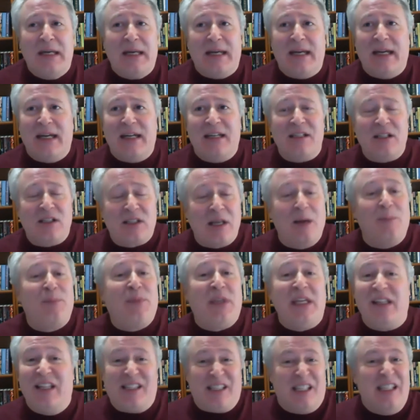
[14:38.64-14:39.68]
something
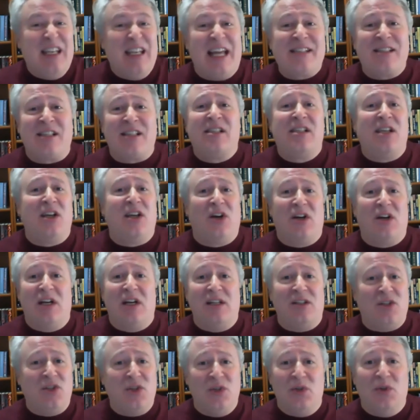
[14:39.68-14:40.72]
that's necessary
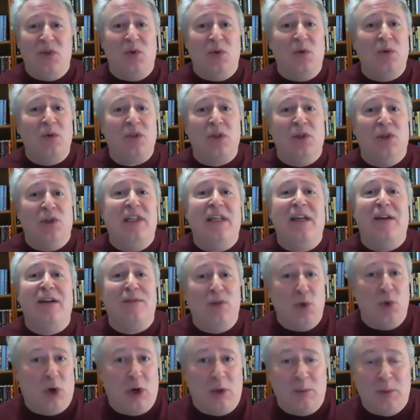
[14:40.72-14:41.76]
to live
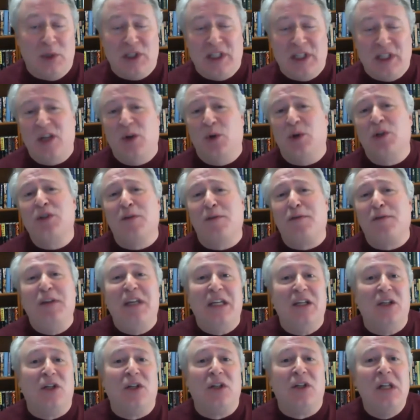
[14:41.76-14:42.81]
normally or to
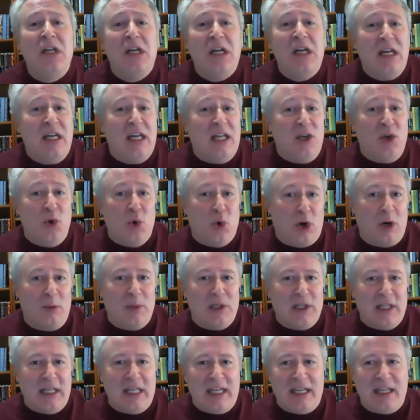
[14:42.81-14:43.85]
feel
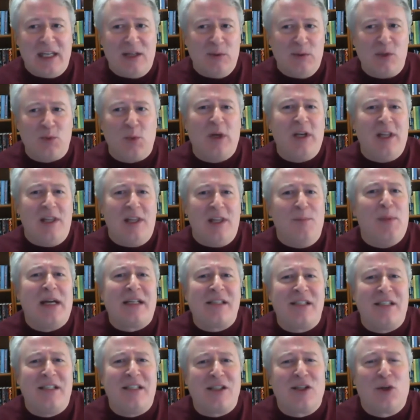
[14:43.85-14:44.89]
normally. And it was one of the
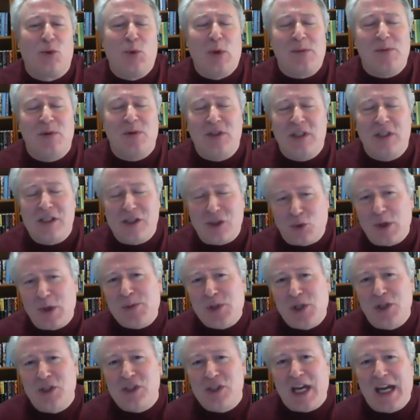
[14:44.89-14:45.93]
best
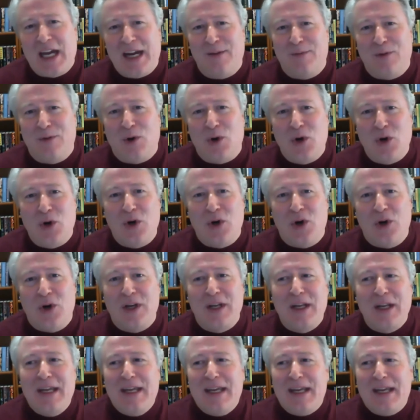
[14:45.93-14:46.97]
descriptions I ever heard.
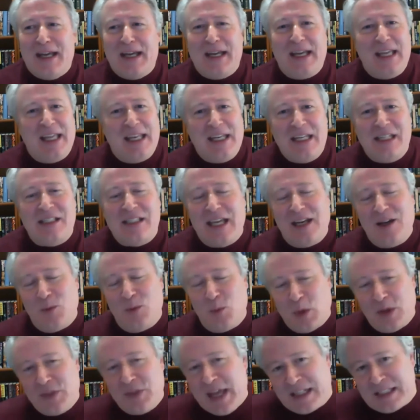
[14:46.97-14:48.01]
And he said, and
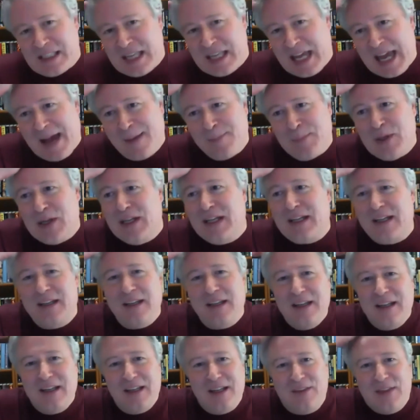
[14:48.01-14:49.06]
when that's happening,
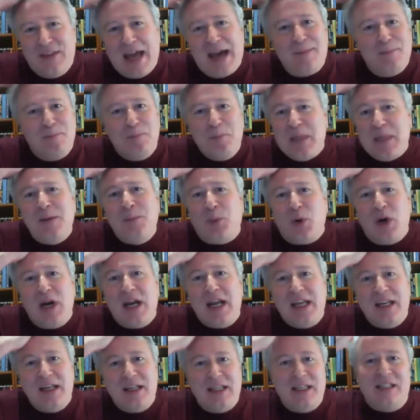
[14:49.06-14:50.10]
that
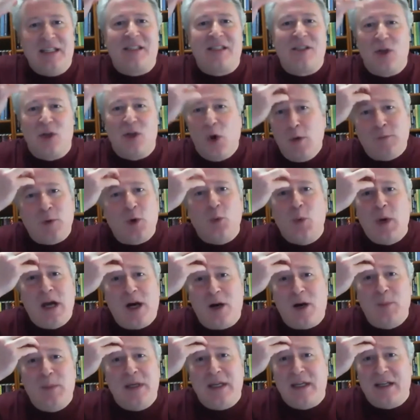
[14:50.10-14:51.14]
midbrain, it's
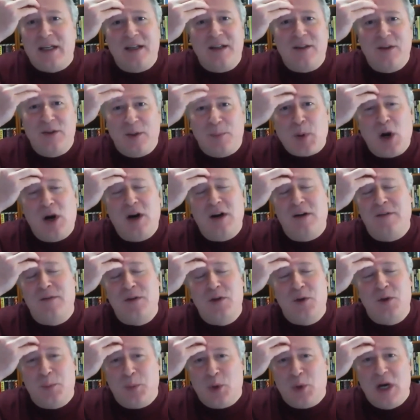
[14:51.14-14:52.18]
overwhelming the part of your
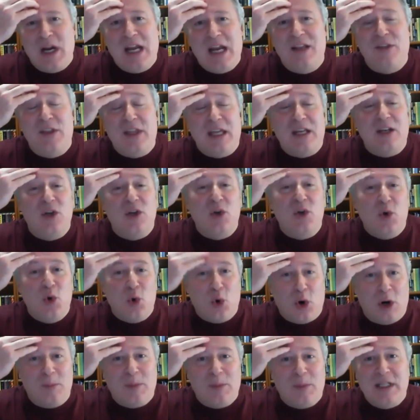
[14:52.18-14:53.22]
brain that
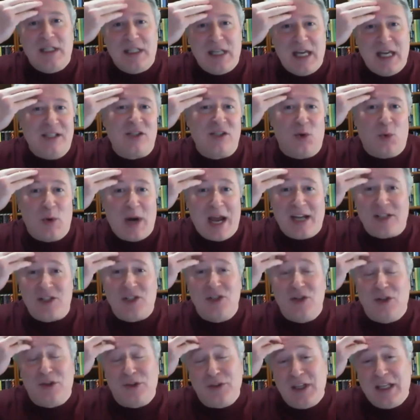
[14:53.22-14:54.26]
normally does the rational
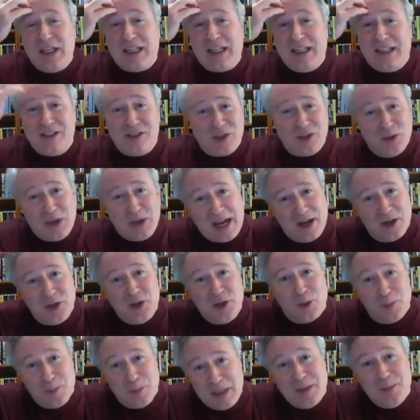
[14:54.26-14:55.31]
thinking. So now your
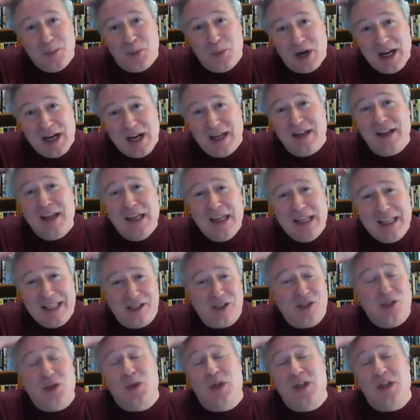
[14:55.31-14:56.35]
midbrain is
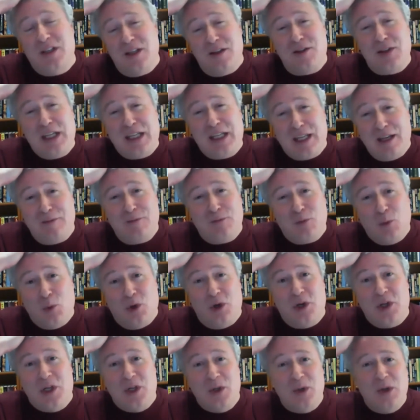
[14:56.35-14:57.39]
doing the thinking for you.
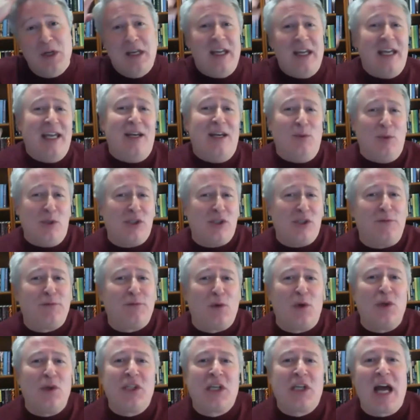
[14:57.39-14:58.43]
And it was the
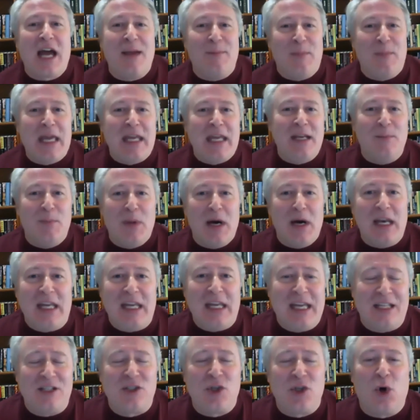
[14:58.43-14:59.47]
first time anybody
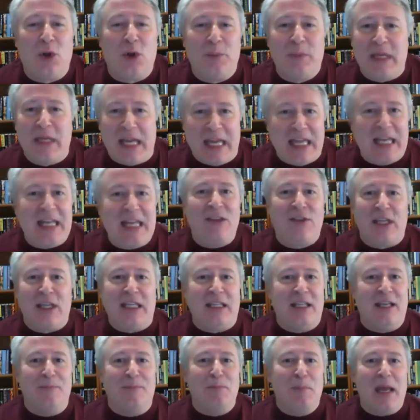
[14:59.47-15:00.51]
had told me anything
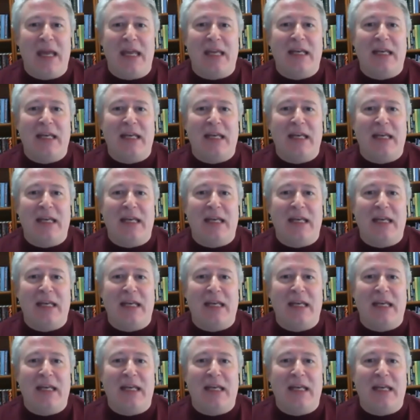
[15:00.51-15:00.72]
that made